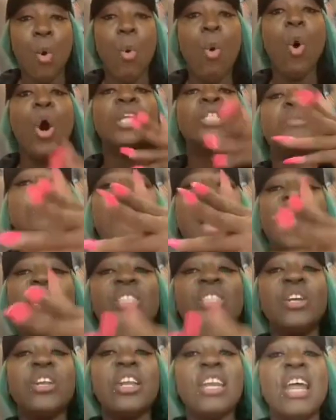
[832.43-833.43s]
Which
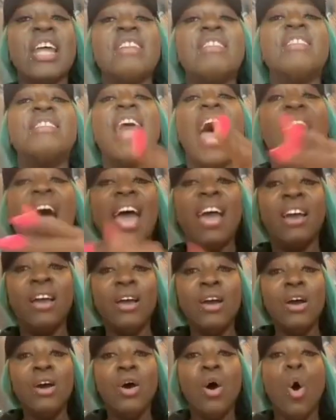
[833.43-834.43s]
part of the
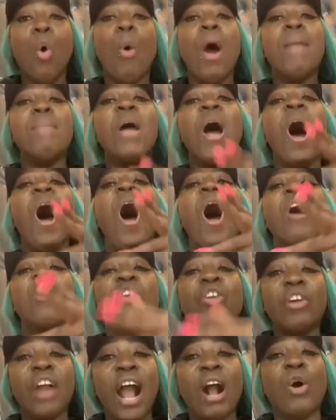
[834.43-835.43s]
day when me
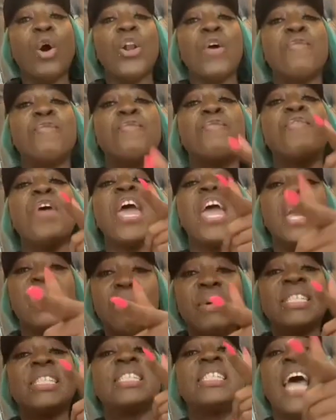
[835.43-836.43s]
hungry I couldn't
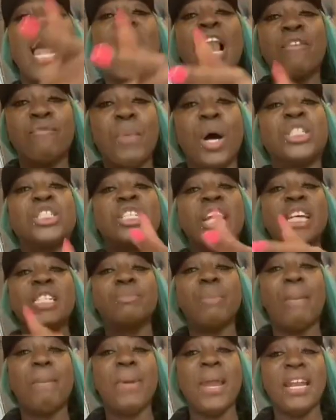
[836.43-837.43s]
feed myself, much
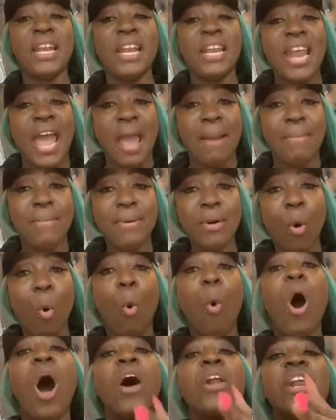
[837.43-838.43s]
less the pity them.
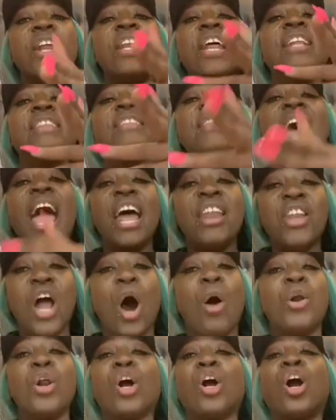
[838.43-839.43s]
What of the day
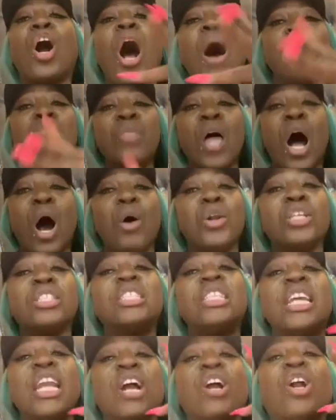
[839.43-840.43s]
now to come now
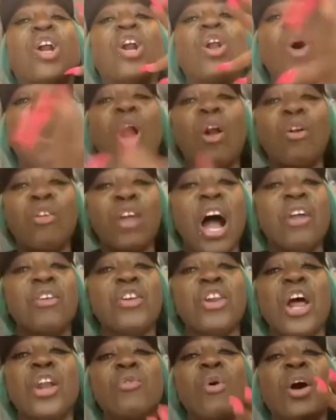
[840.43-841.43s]
to see the glory,
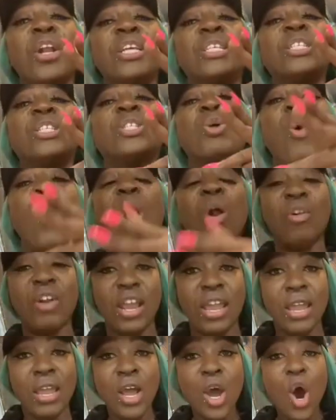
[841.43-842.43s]
I don't know the
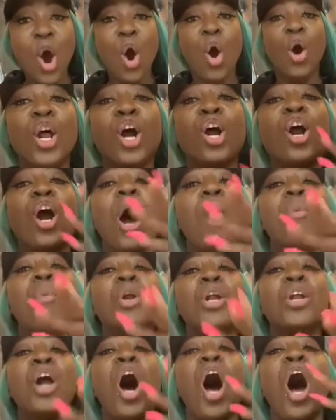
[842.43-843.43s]
story. Or
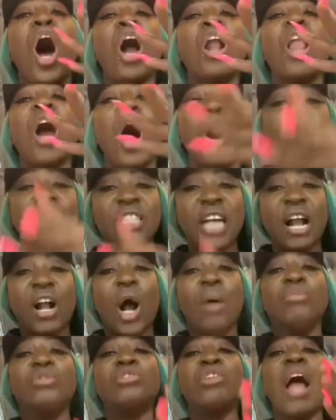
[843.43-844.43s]
come with an all house,
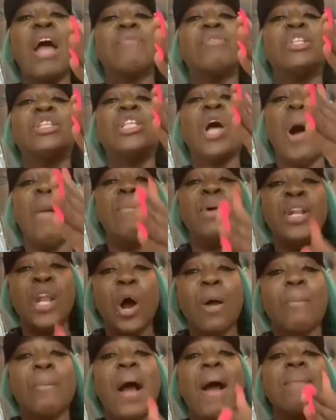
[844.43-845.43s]
I come try to
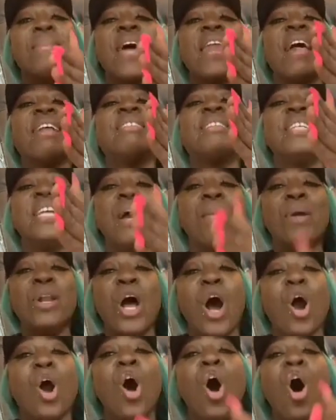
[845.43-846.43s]
tumble down, pop me and I
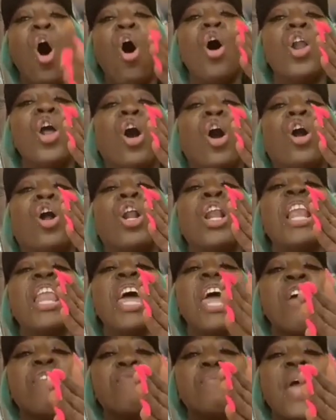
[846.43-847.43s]
tear me down. Or
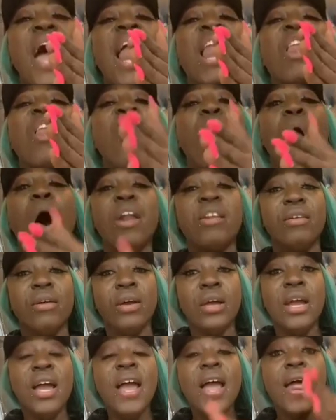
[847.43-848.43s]
leave me
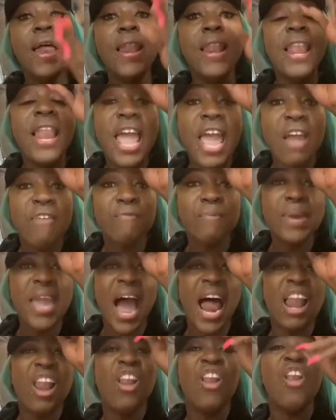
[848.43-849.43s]
alone.
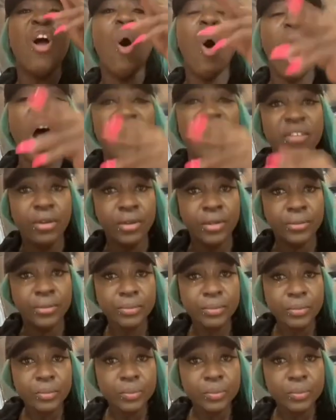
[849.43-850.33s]
Leave me alone.